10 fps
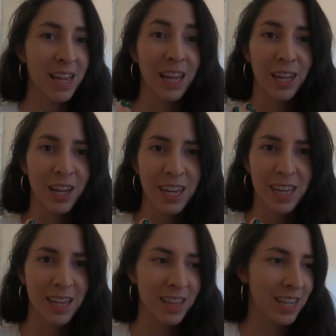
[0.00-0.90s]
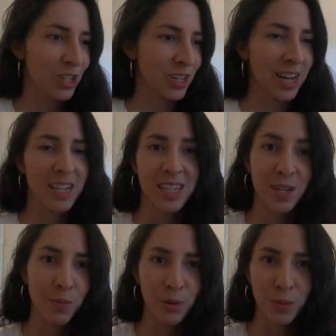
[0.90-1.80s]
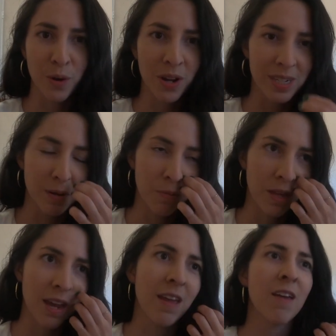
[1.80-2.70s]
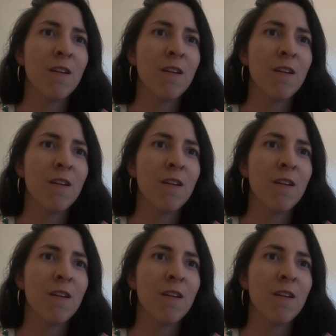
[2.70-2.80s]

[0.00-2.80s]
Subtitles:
lucky that they just kind of stumbled upon something.